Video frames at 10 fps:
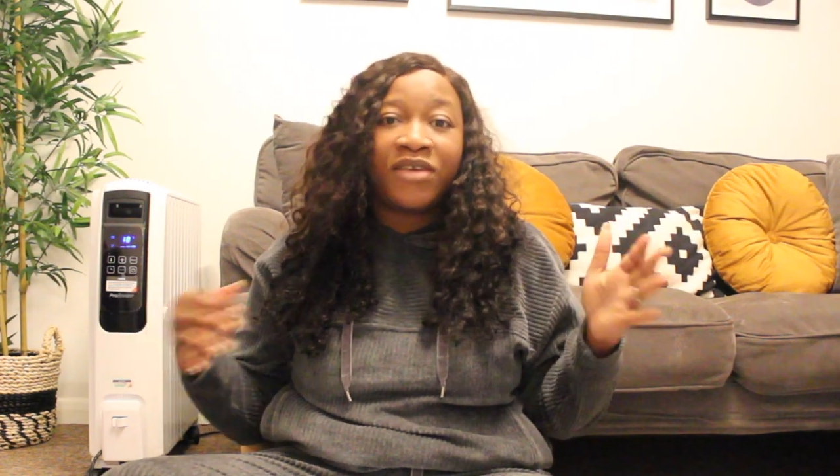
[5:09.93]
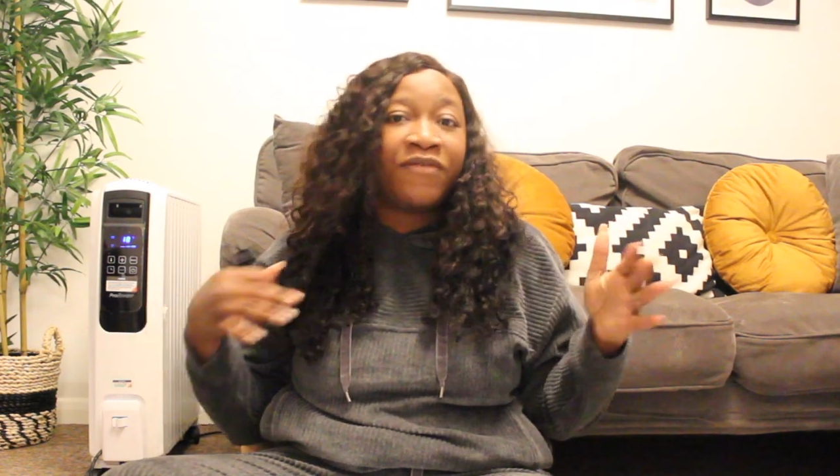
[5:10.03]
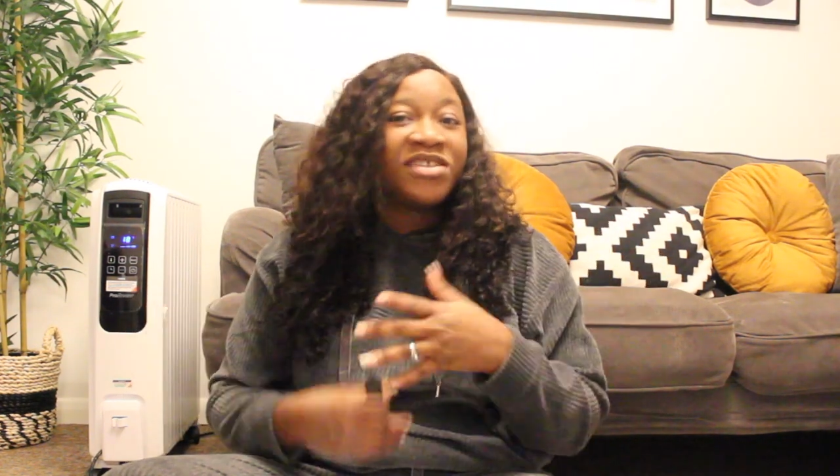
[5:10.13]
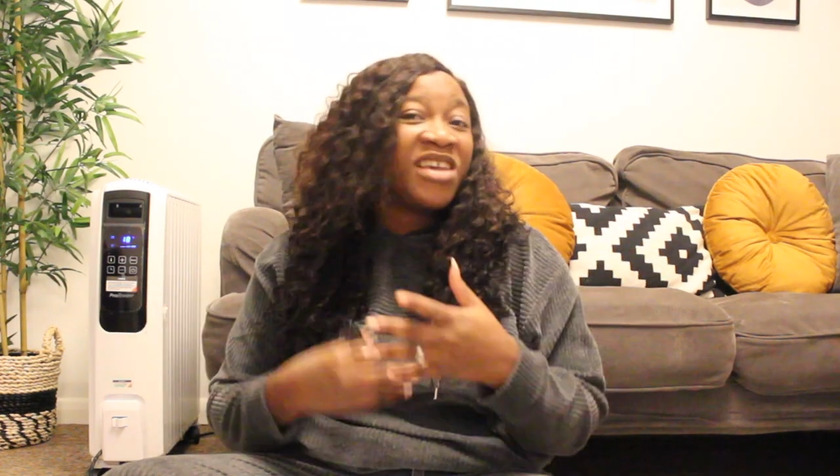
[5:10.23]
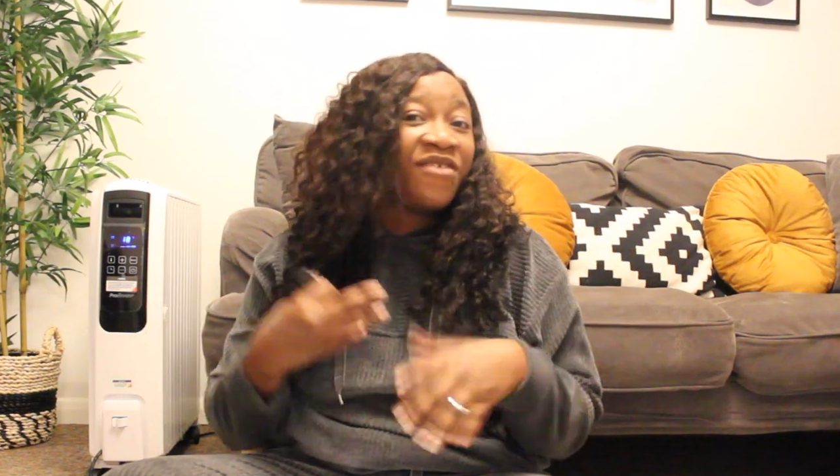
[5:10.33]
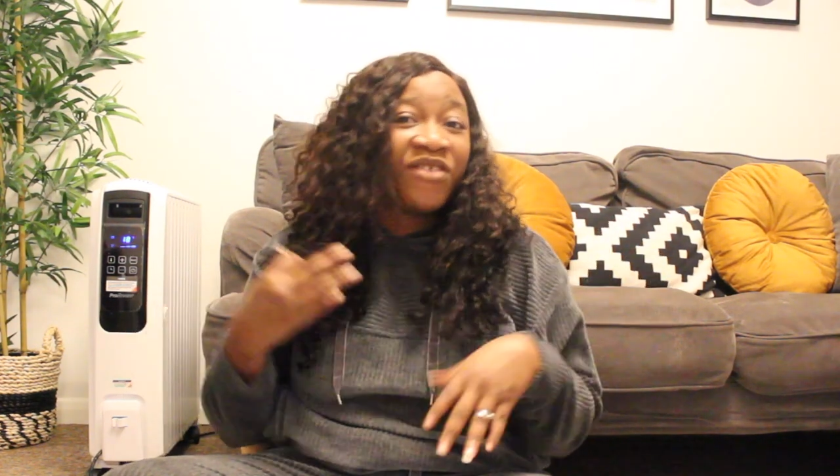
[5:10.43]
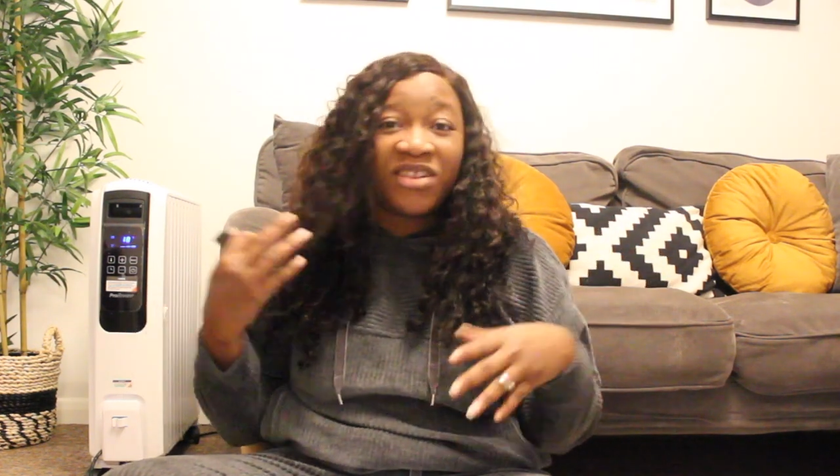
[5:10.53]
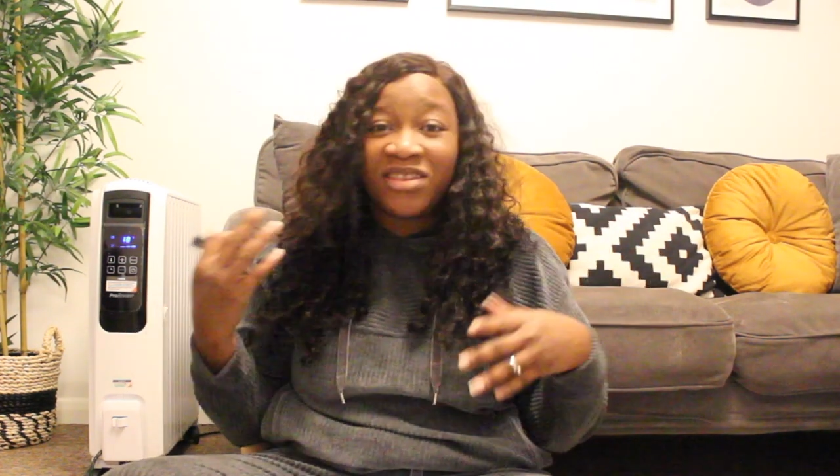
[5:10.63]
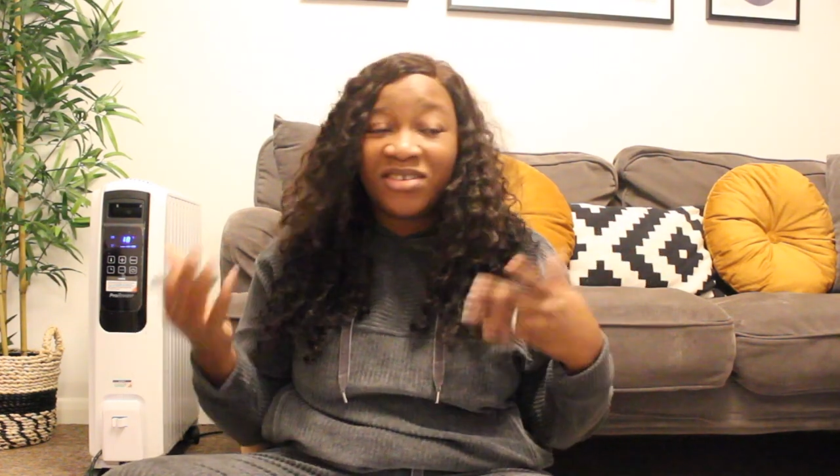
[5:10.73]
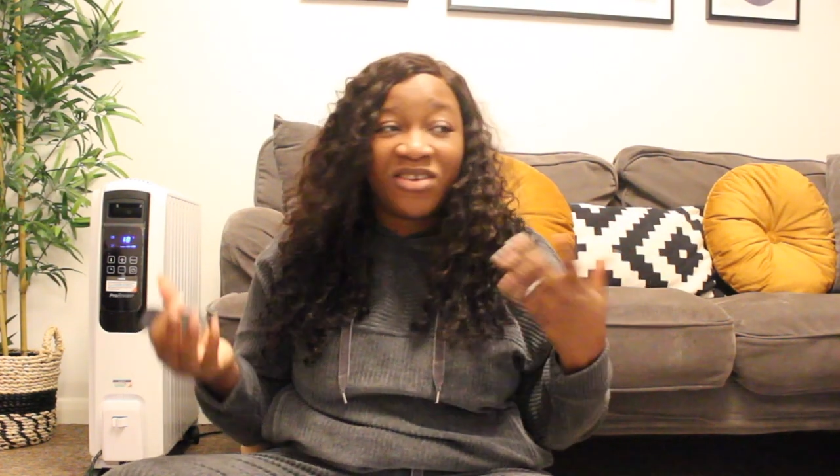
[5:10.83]
If, so if
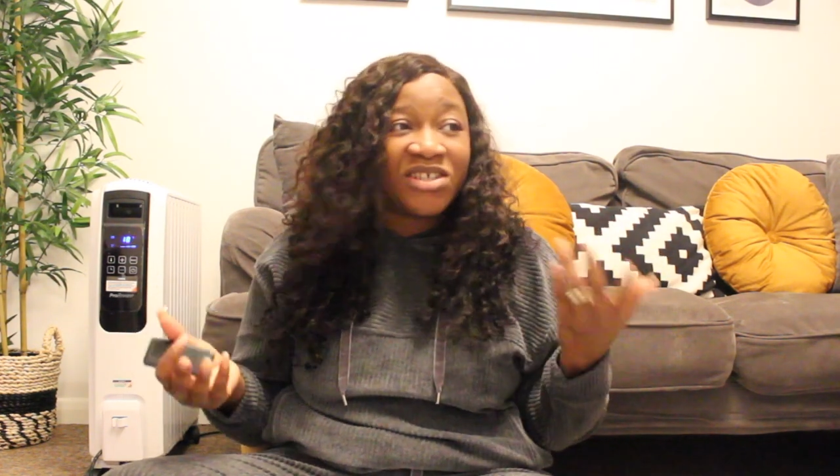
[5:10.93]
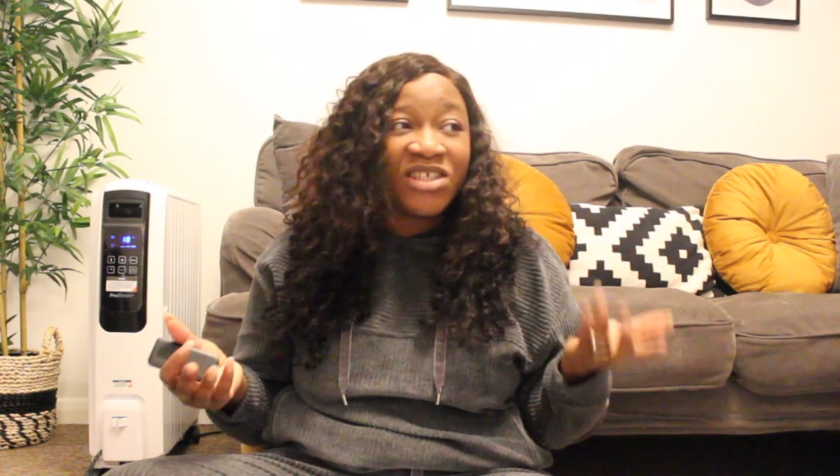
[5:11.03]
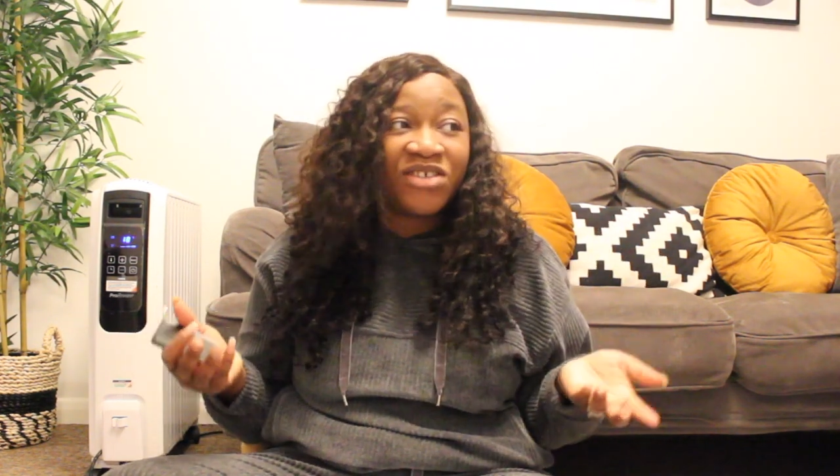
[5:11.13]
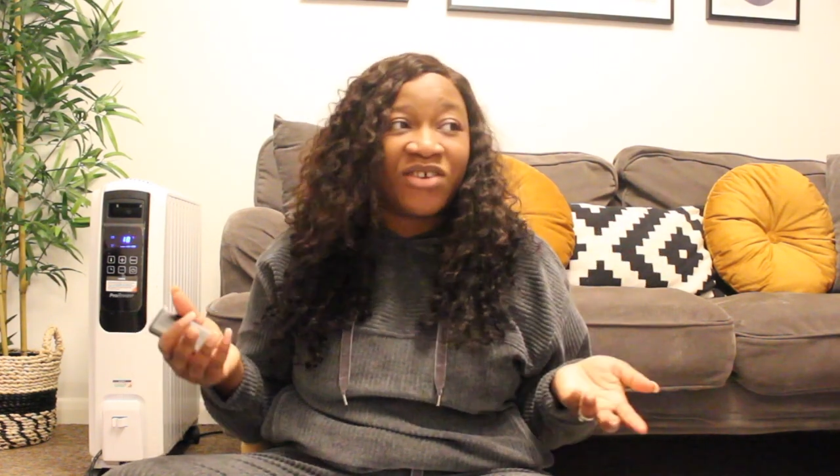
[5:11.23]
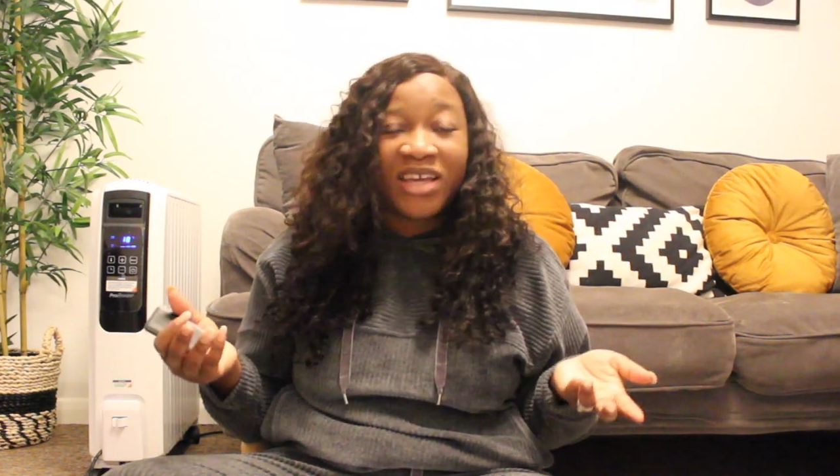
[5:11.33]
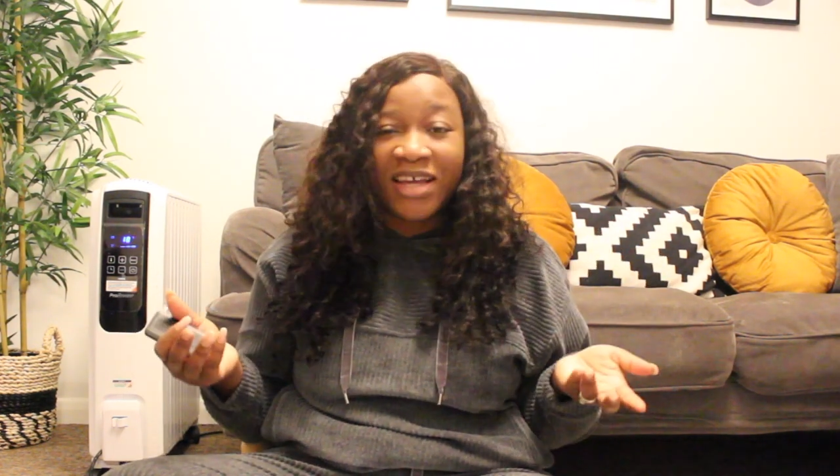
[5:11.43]
you're considering